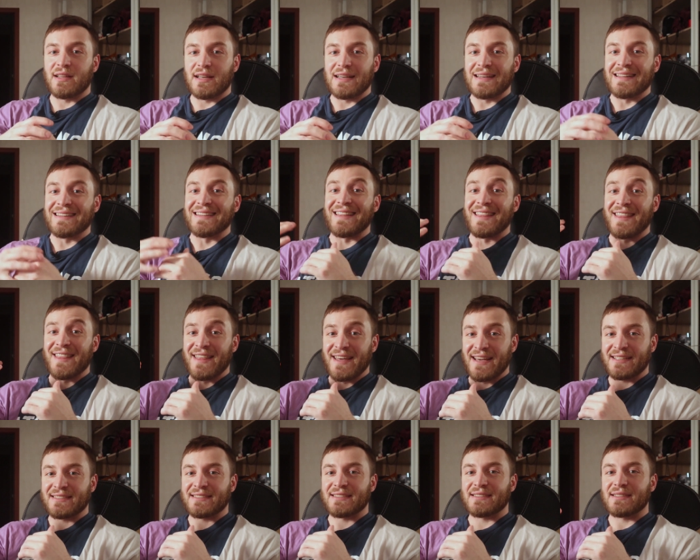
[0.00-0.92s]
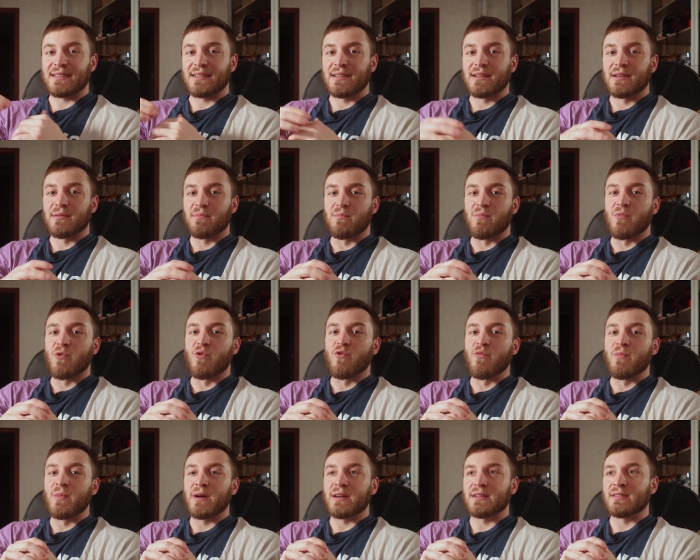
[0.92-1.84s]
in this
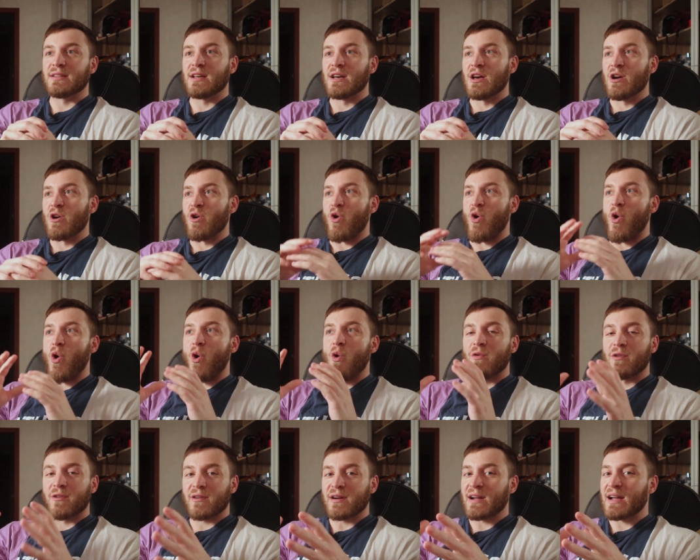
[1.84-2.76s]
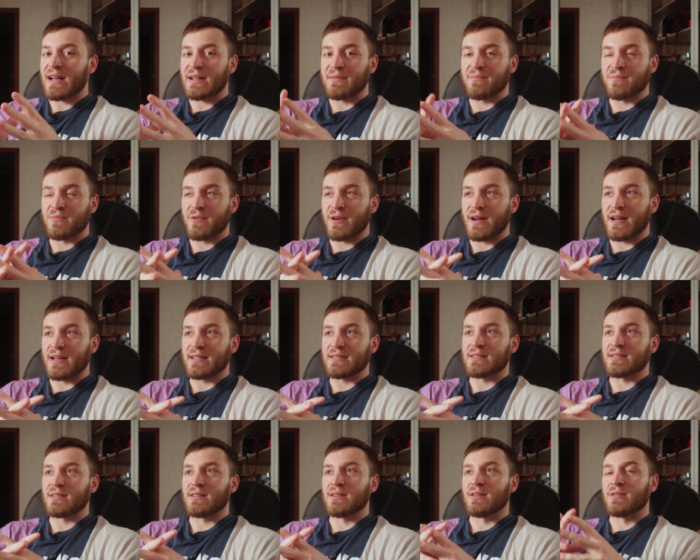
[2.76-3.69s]
movement, overhead
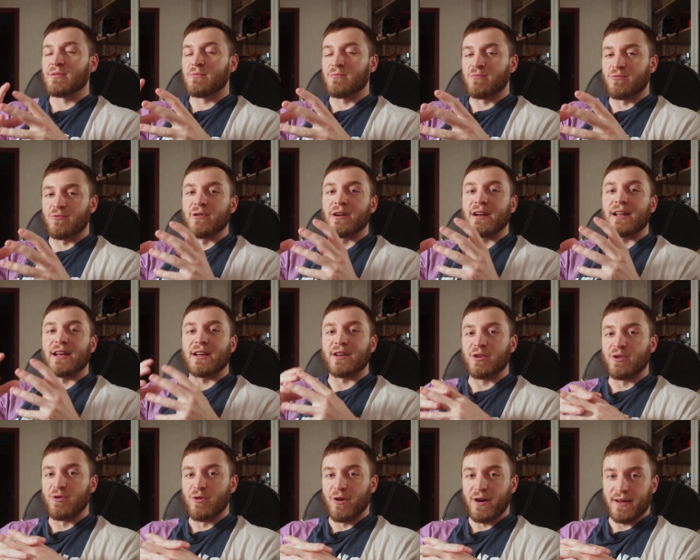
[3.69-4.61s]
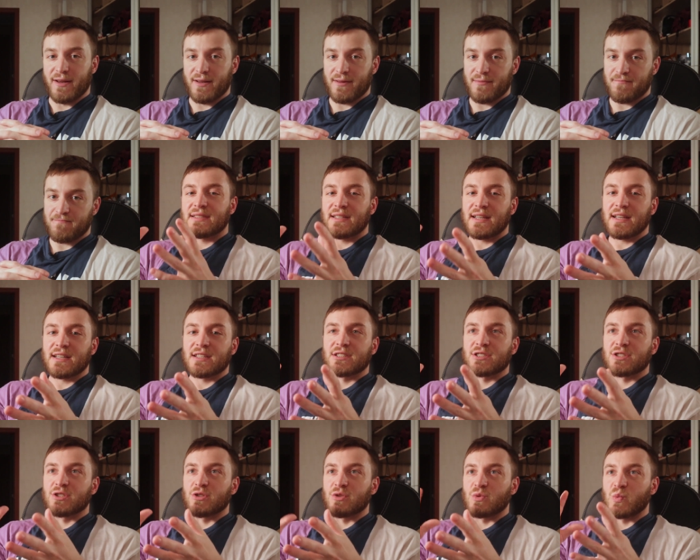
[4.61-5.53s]
press, pretty good.
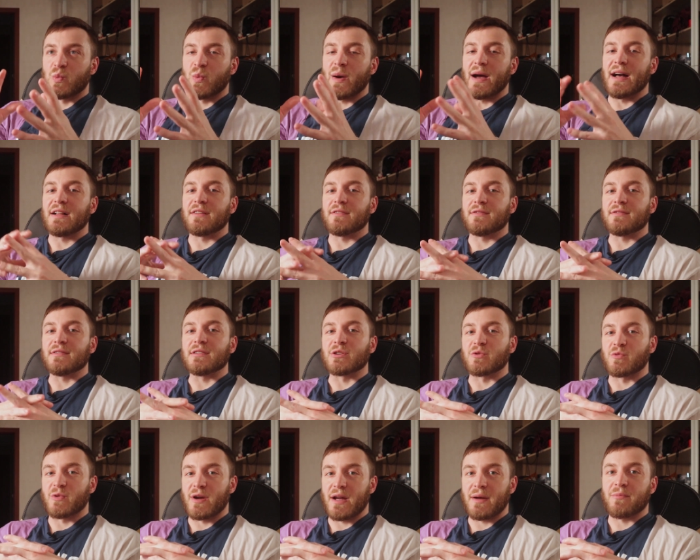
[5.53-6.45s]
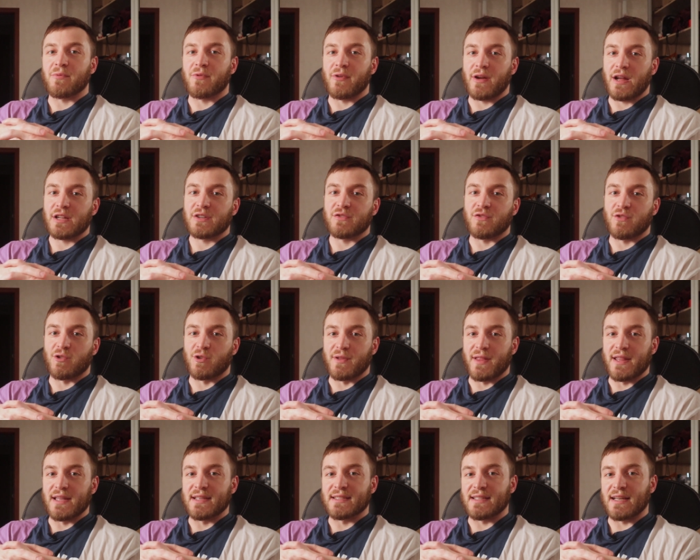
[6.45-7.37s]
6 to 12 rep range
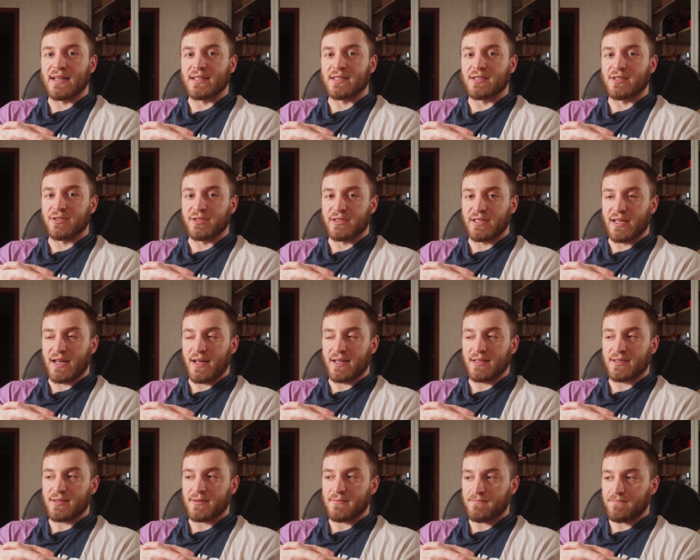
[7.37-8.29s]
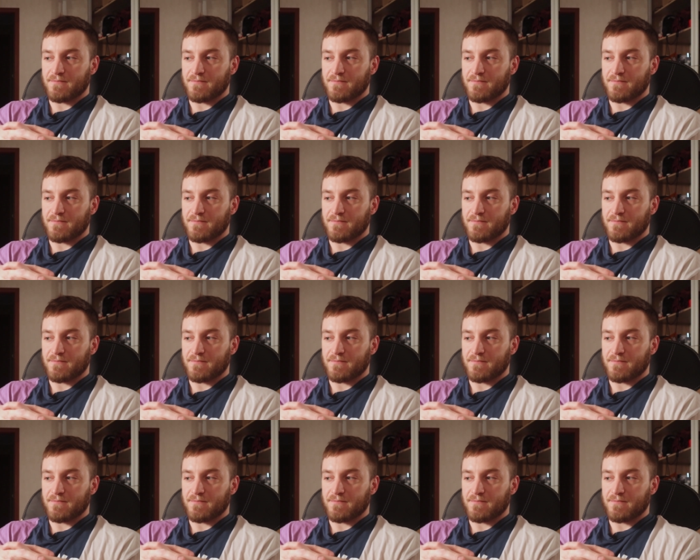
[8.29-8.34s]
for this exercise.